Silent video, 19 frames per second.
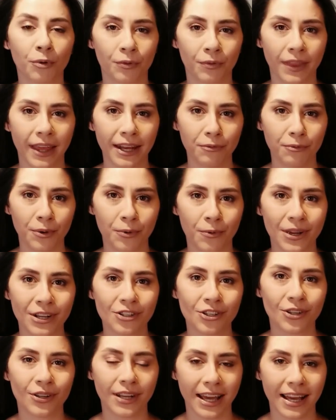With that, we
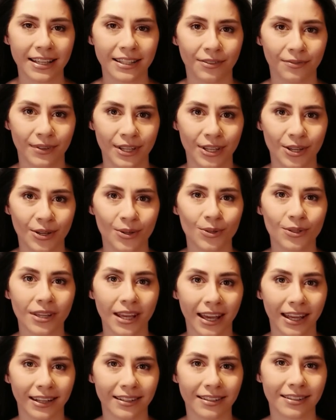reached today's video's
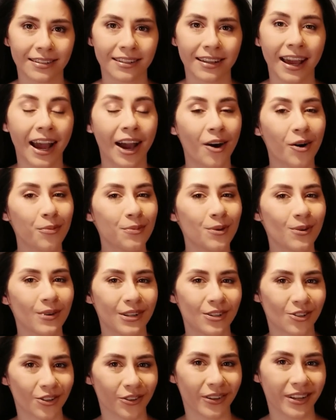end. I hope you
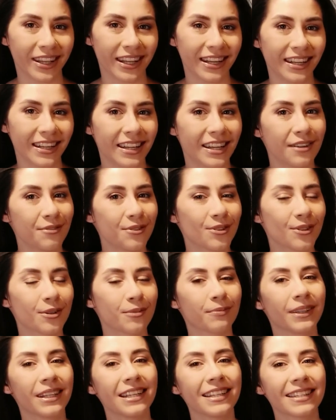enjoyed it. If so,
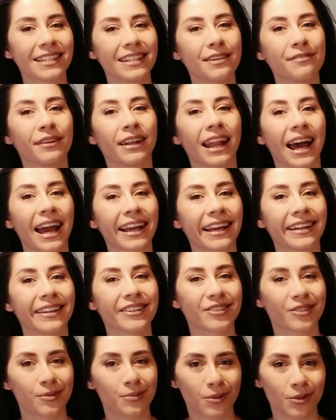please leave a like and a
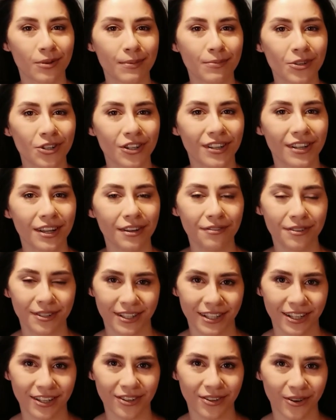subscription if you
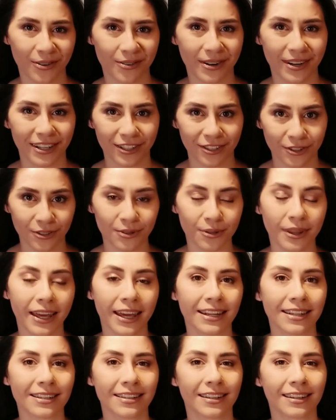didn't already do that.